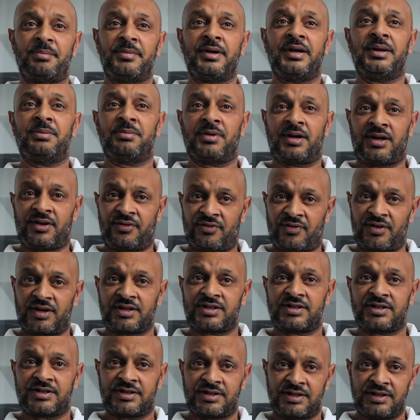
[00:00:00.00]
many
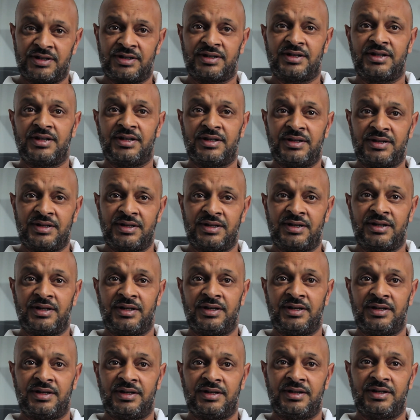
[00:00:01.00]
manufacturers in
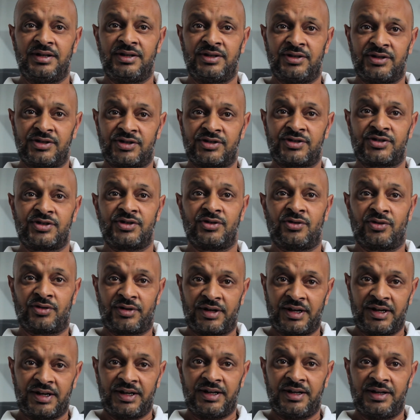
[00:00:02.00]
the industry
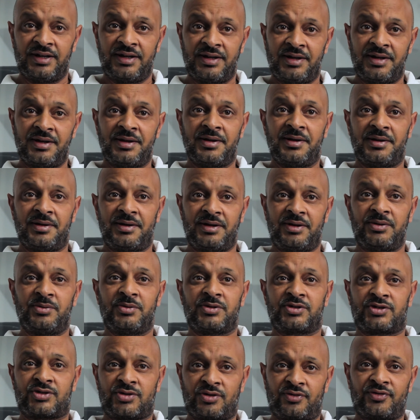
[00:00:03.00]
already. It
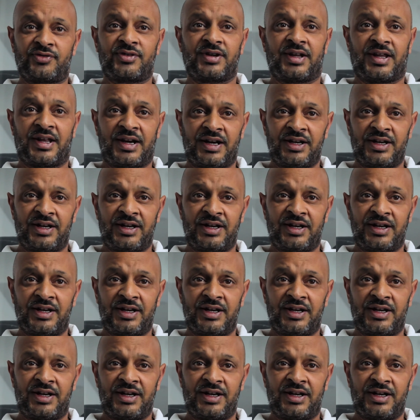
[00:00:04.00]
was tough to get